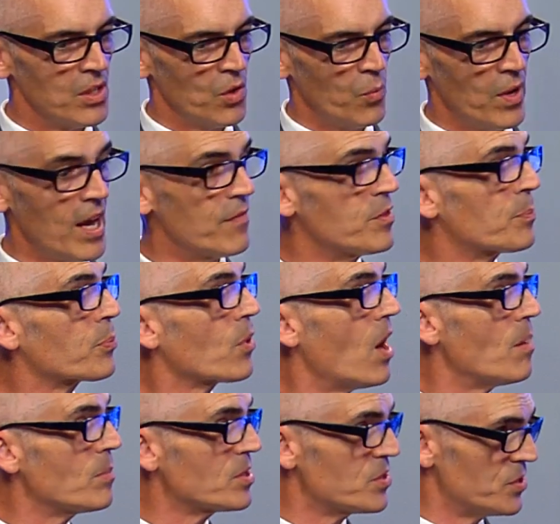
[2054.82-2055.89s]
We have the
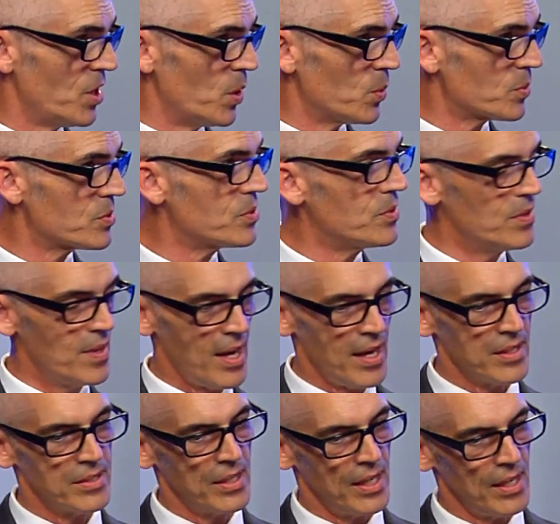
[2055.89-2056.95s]
promise zones
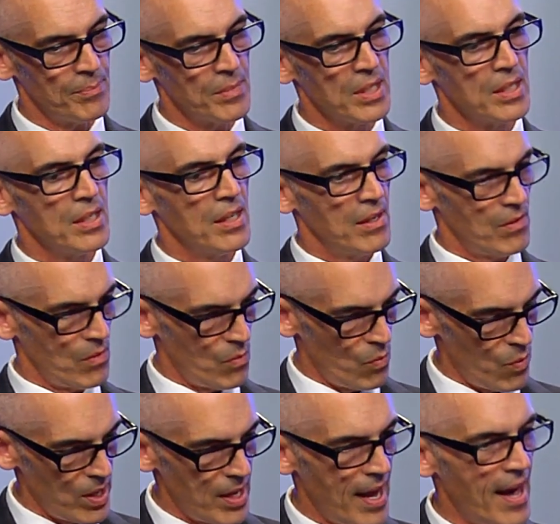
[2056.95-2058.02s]
that
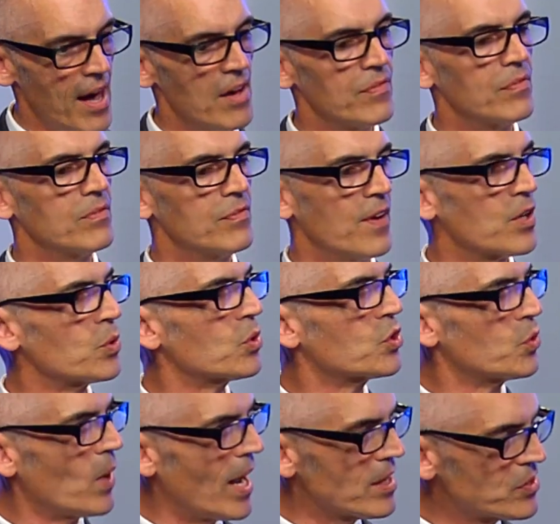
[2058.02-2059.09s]
we have federal
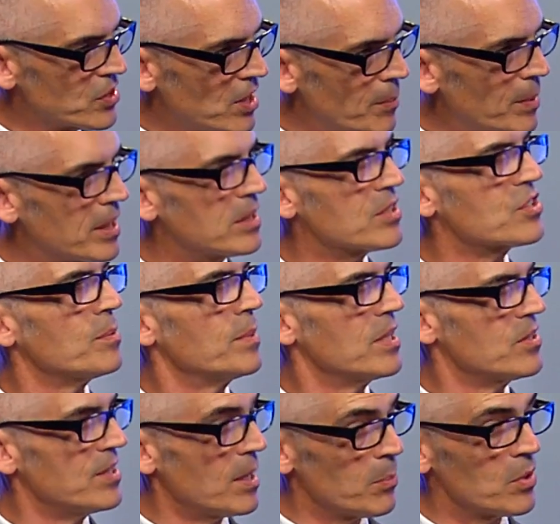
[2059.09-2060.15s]
grants coming into some of
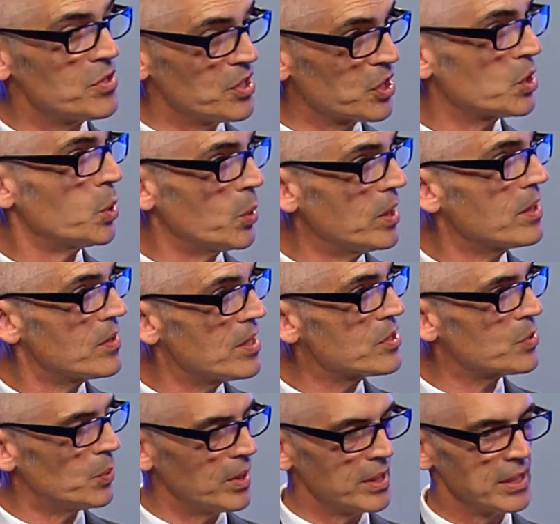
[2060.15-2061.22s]
these neighborhoods, including
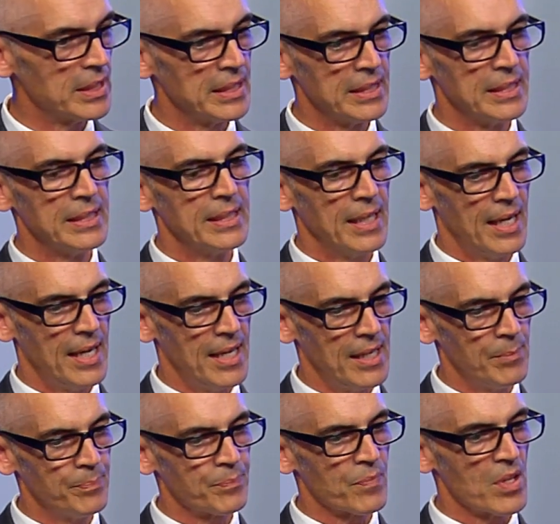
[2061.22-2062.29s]
this one,
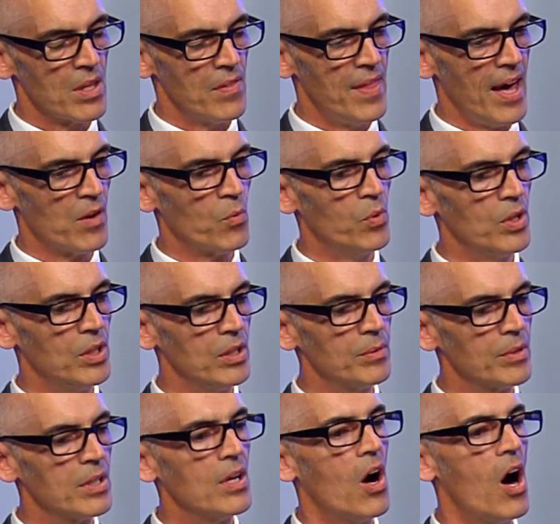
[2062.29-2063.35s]
that
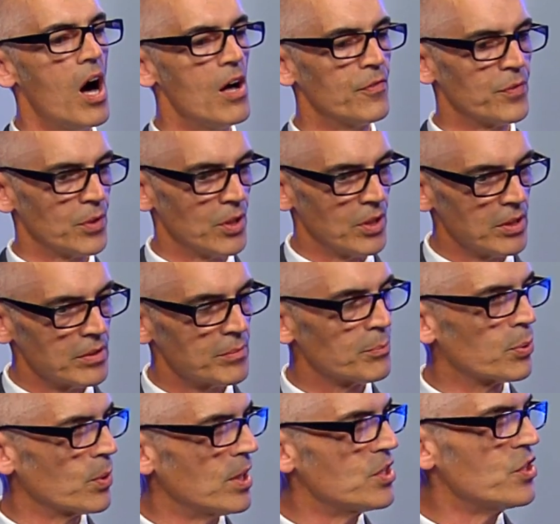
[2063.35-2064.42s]
will offer
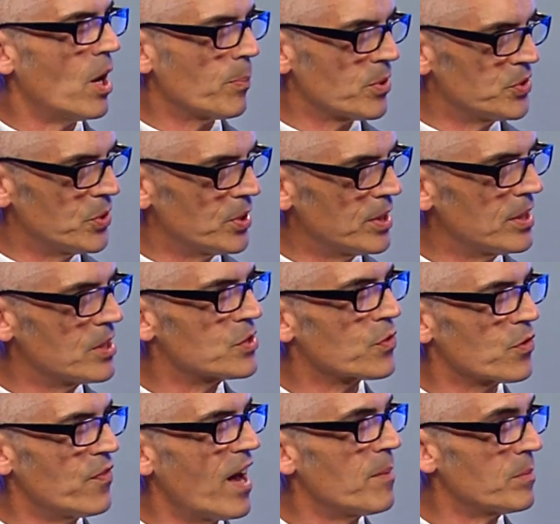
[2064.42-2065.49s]
bridge opportunities
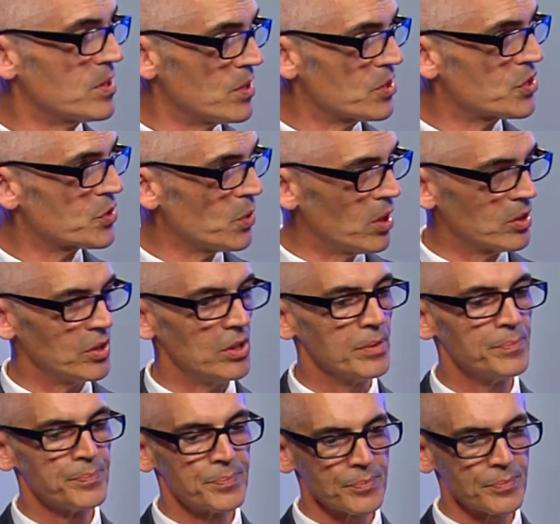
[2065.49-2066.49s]
for families that struggle